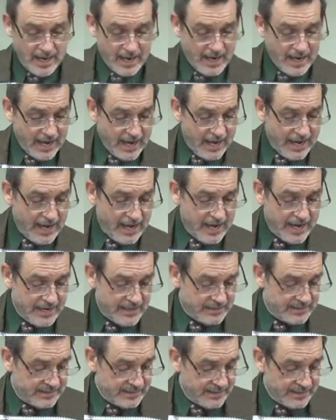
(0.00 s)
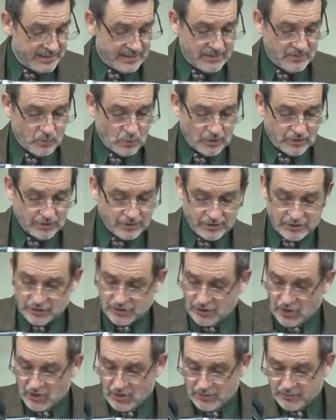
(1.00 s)
And uh, we're going to
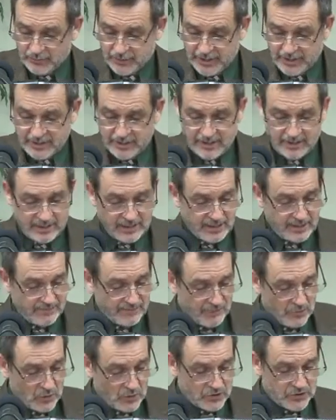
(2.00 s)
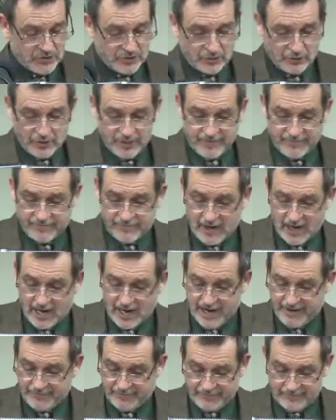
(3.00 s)
start reading in verse
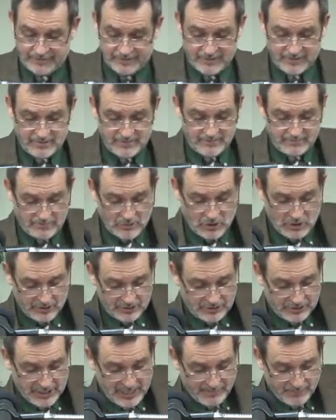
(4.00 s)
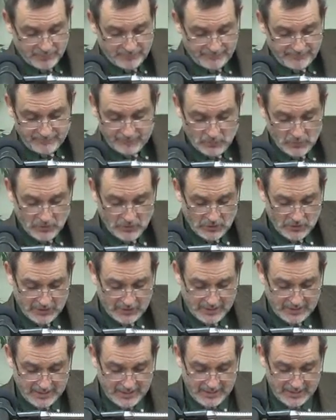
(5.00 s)
35. Mark chapter 4
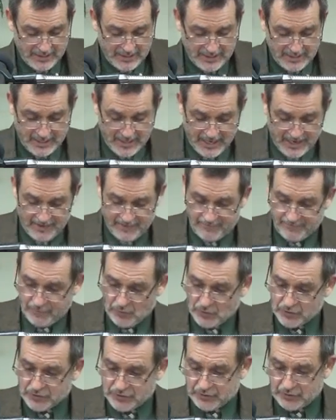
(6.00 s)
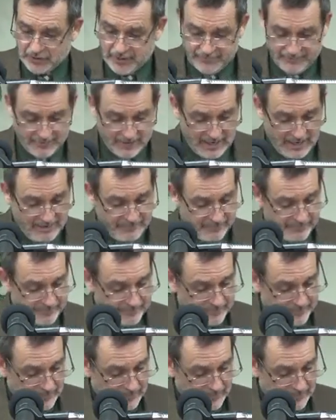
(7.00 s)
and in verse 35.